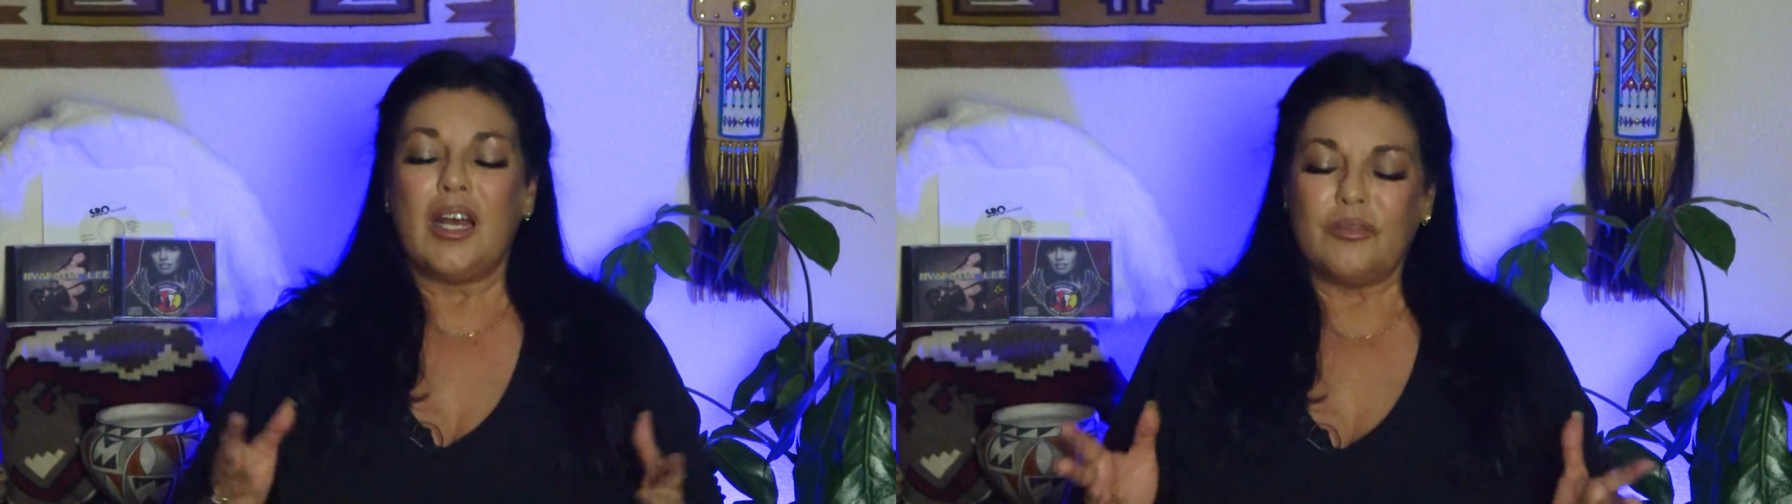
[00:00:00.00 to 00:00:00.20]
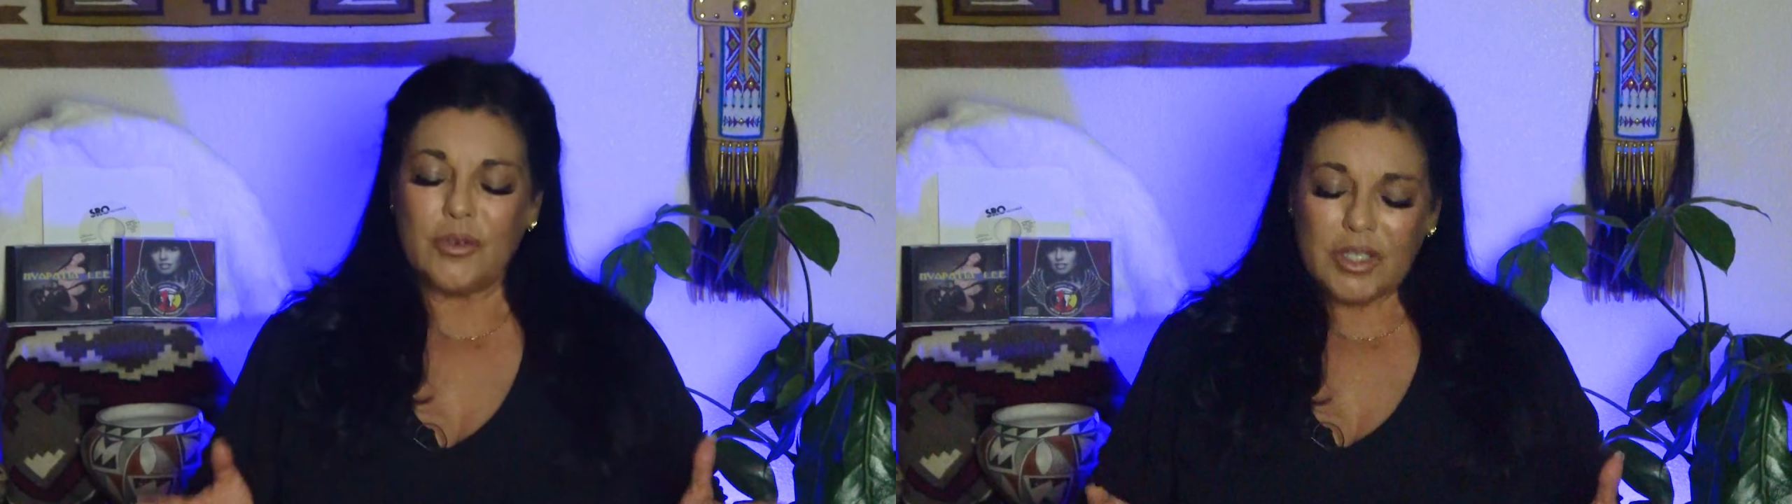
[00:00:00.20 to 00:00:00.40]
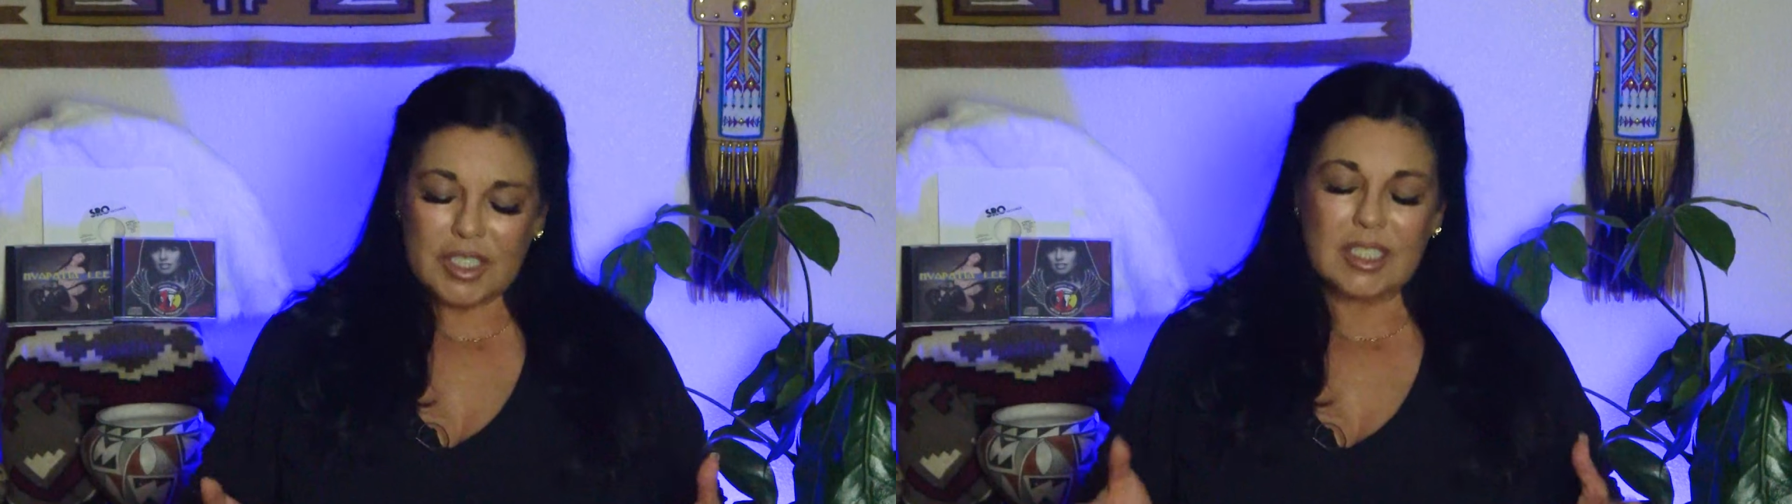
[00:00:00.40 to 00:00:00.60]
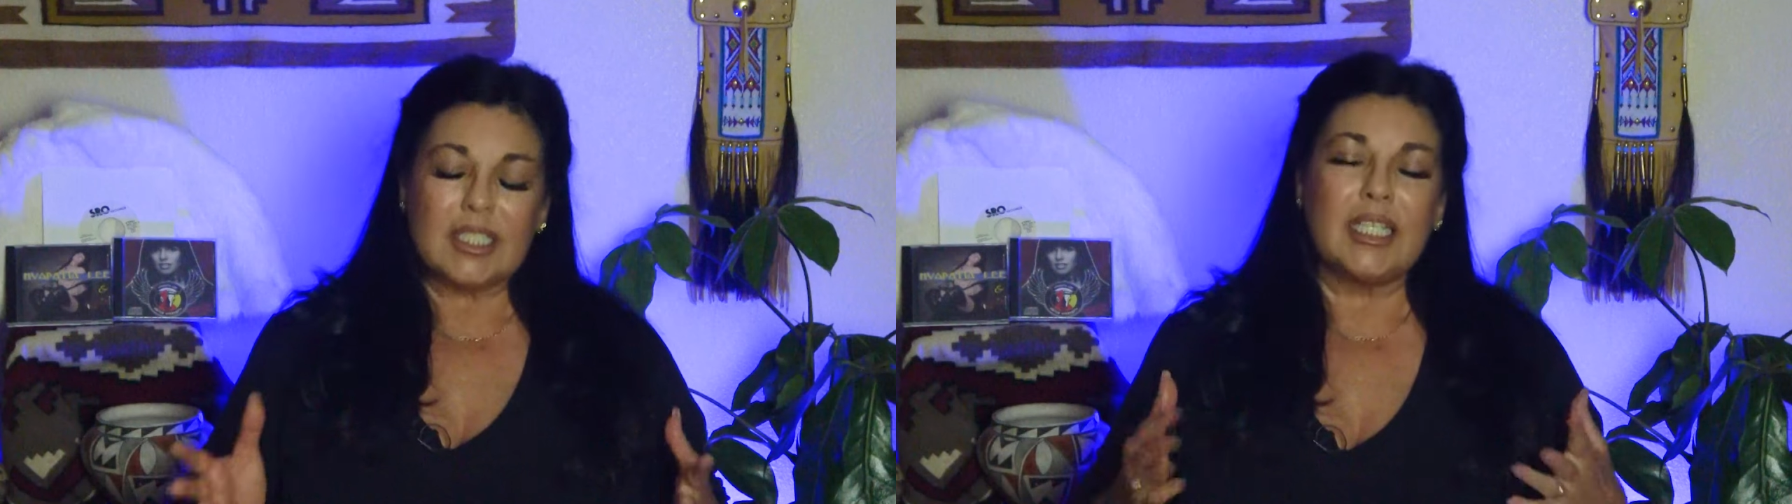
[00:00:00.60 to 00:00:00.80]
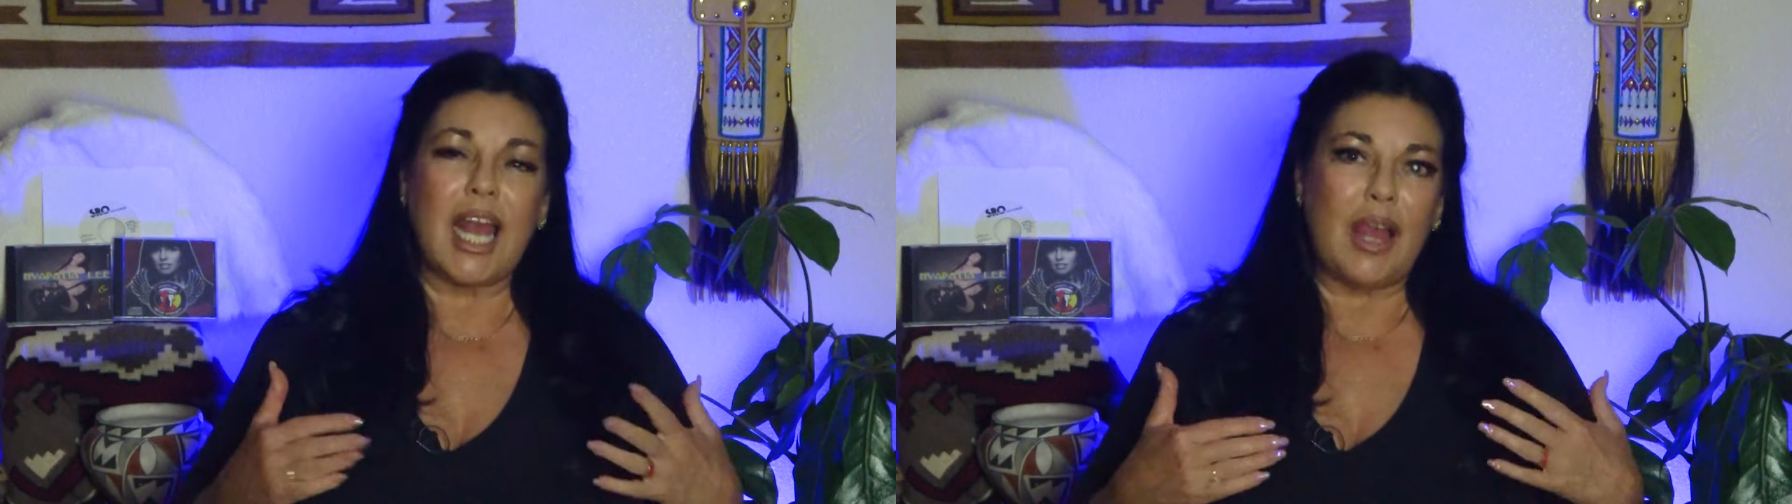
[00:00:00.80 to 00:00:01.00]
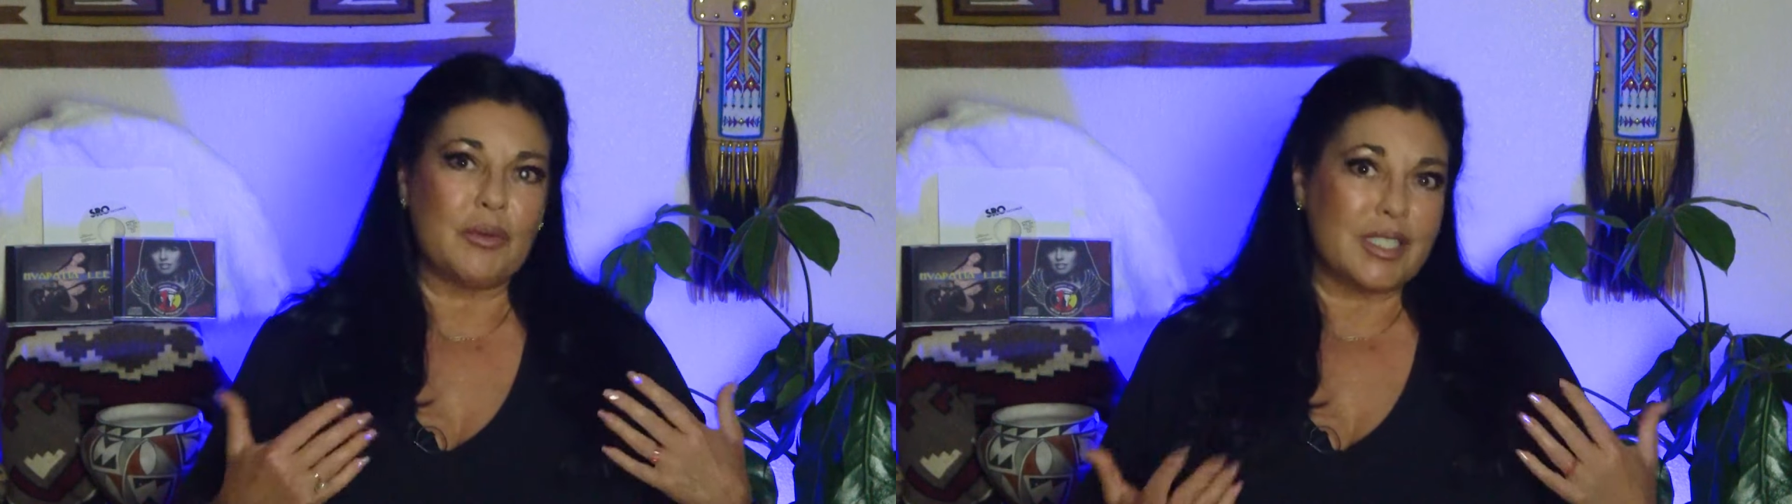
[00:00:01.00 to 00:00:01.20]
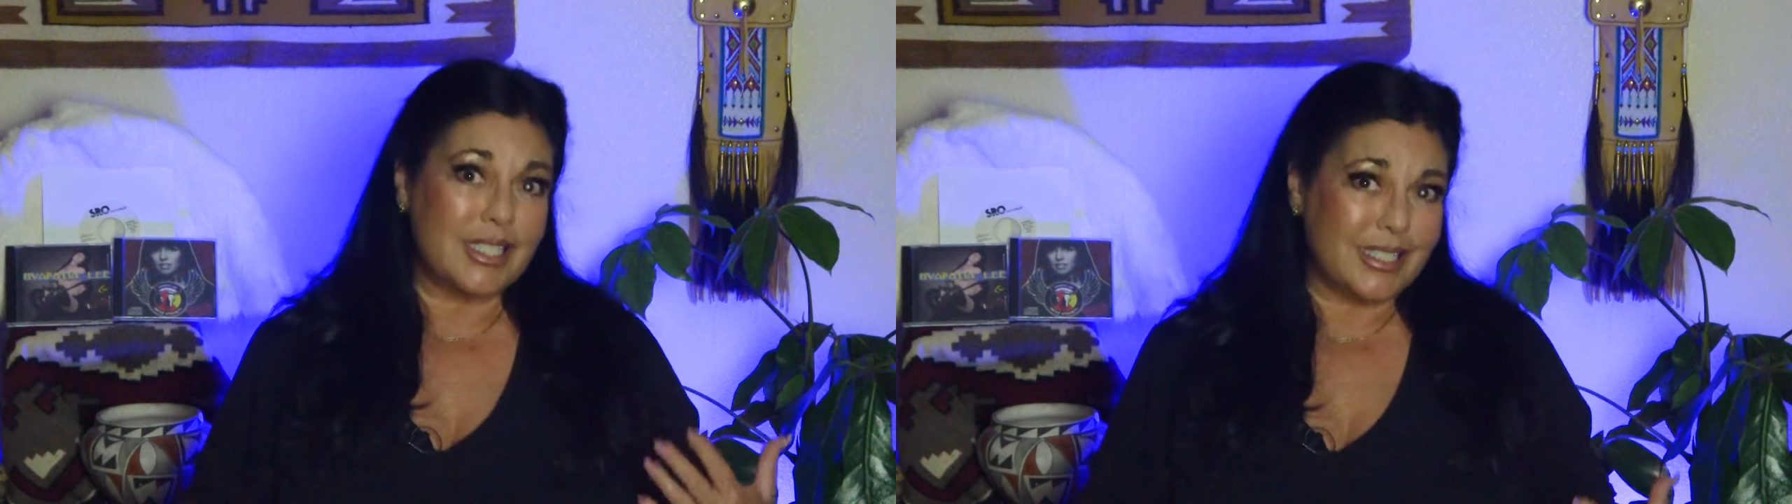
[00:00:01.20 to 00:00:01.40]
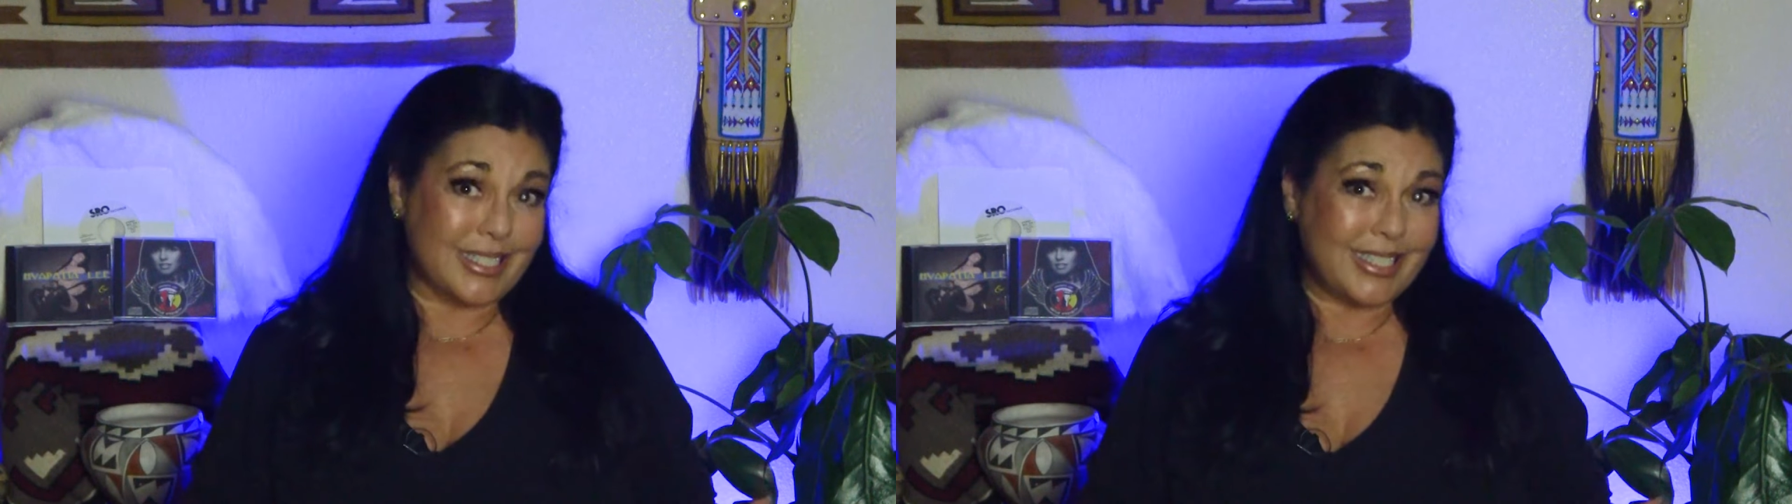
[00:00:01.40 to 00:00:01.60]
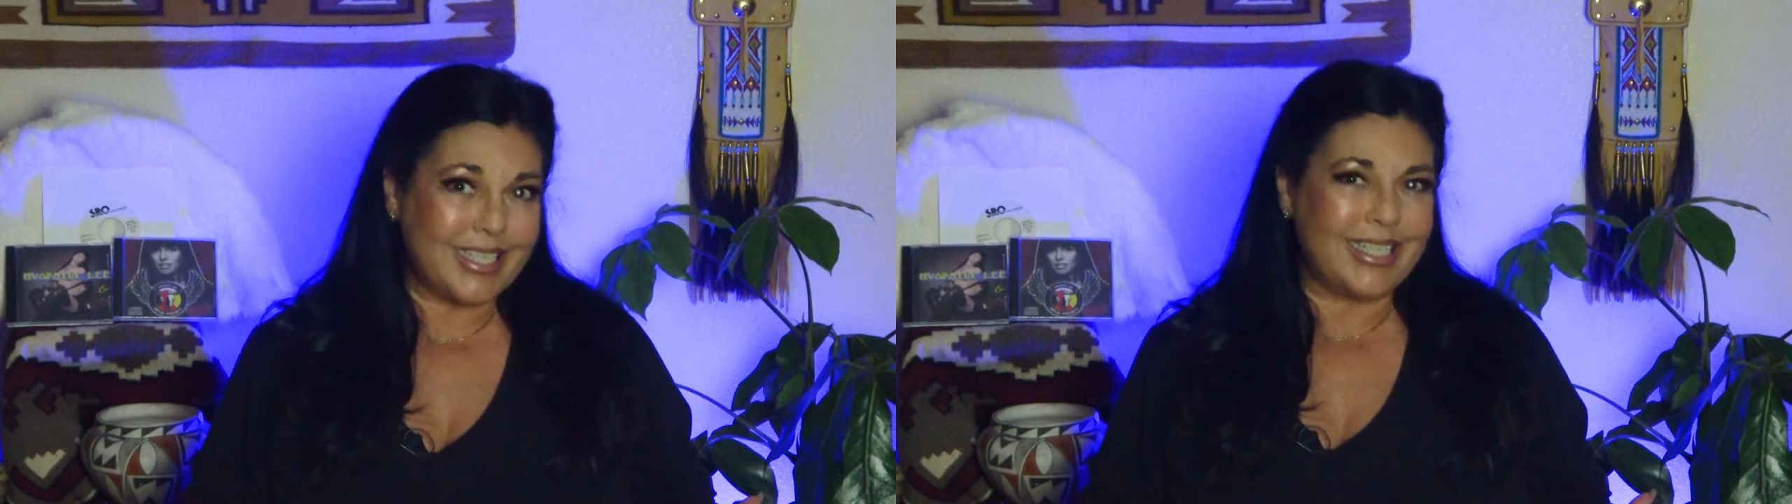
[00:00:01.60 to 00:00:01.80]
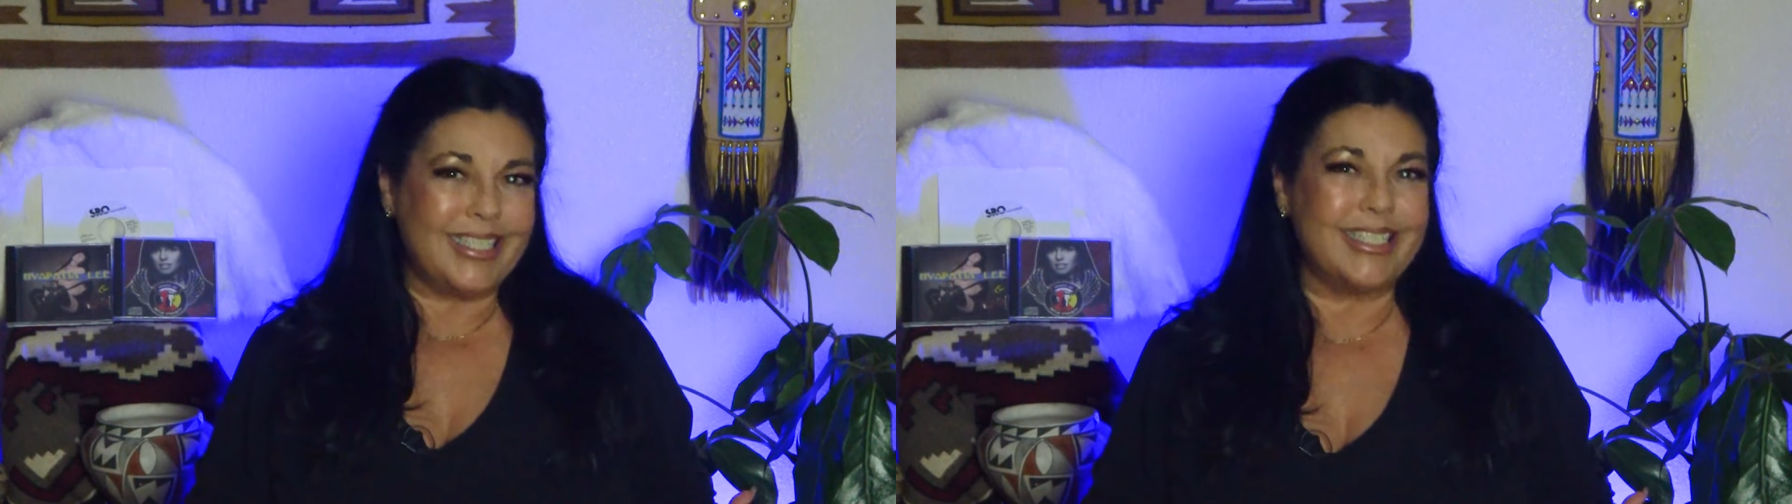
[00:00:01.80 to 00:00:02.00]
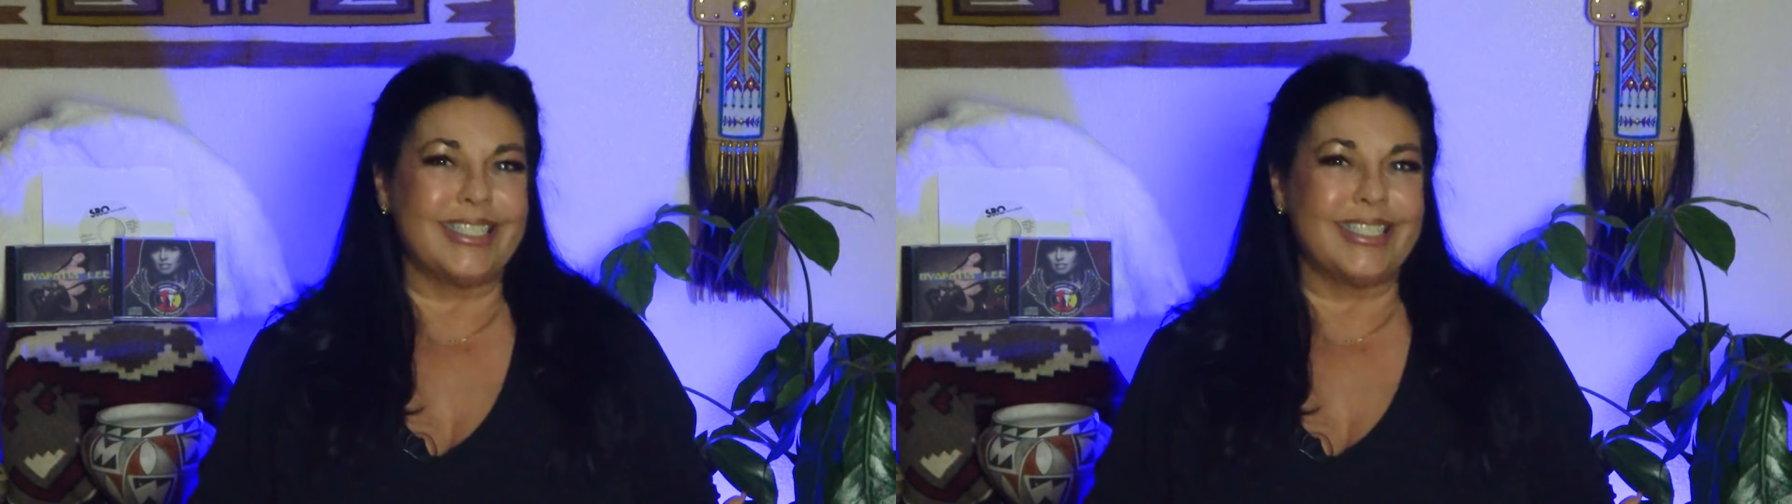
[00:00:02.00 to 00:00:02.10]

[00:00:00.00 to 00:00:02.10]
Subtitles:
Unfortunately, I was sick